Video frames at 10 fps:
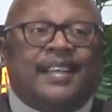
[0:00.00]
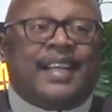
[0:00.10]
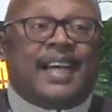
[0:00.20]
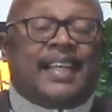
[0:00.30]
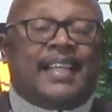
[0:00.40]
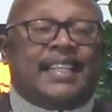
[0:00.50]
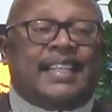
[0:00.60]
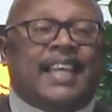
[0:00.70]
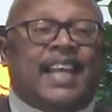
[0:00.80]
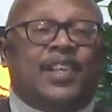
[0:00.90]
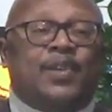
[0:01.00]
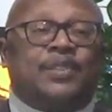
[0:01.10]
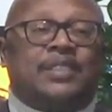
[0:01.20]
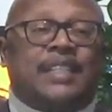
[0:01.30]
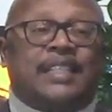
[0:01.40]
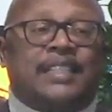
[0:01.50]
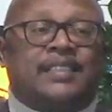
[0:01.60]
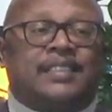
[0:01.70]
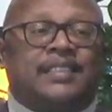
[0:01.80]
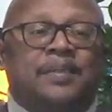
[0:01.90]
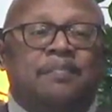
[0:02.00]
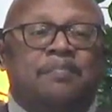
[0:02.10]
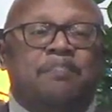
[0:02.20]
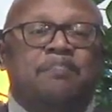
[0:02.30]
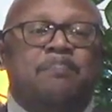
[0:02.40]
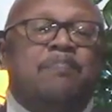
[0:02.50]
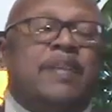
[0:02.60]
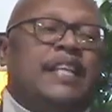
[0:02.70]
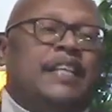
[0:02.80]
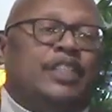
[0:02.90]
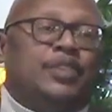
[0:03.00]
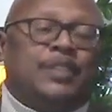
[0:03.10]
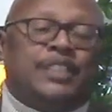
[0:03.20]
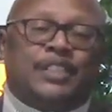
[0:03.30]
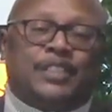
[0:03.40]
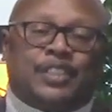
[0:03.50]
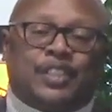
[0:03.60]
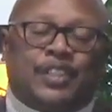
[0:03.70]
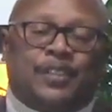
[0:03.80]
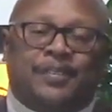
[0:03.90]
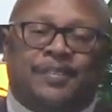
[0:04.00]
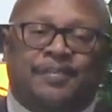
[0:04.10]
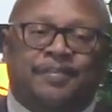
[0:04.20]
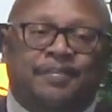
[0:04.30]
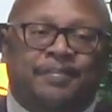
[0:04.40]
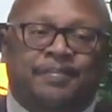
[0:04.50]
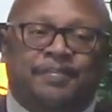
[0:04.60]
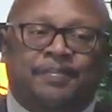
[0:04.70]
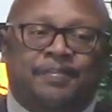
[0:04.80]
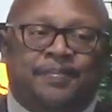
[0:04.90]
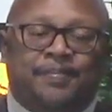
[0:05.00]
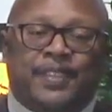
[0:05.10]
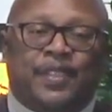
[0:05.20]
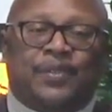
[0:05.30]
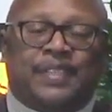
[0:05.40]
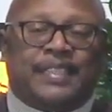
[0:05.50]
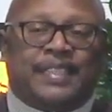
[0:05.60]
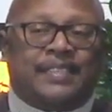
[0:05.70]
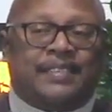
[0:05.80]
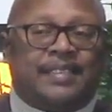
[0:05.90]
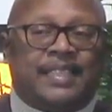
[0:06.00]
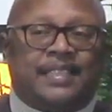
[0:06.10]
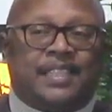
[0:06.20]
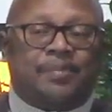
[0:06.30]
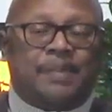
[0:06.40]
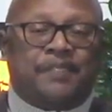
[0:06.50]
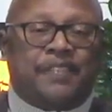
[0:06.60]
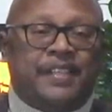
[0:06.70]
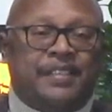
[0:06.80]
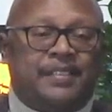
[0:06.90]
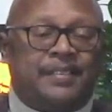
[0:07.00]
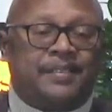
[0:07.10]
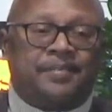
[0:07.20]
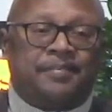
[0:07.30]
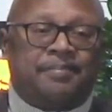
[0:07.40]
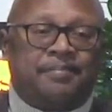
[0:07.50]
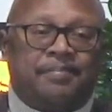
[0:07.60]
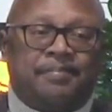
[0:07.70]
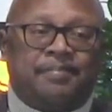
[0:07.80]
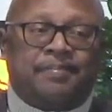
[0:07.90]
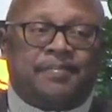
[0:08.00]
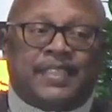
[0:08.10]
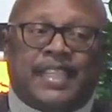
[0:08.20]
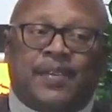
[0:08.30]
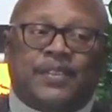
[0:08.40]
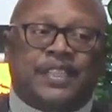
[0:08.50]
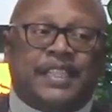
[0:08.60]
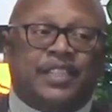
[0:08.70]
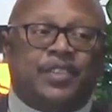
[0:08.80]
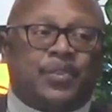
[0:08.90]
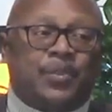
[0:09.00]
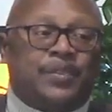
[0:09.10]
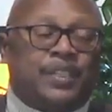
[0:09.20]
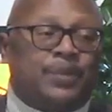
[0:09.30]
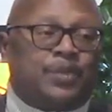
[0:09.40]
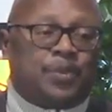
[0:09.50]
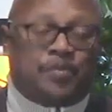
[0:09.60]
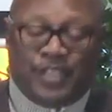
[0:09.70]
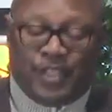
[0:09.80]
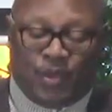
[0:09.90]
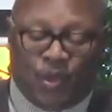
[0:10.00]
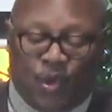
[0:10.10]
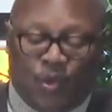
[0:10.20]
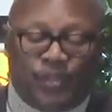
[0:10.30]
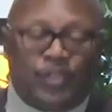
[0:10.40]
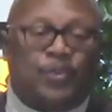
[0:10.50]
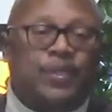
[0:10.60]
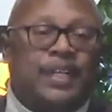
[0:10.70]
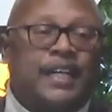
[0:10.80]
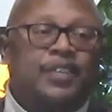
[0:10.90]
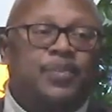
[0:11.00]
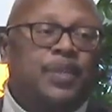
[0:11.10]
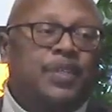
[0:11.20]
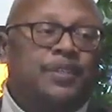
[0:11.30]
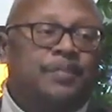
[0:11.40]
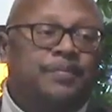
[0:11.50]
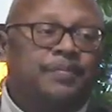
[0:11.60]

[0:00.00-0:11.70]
God let Daniel say this many hundred years ago. You don't think that touched my faith? See, that was a hidden truth that was revealed only through God's word.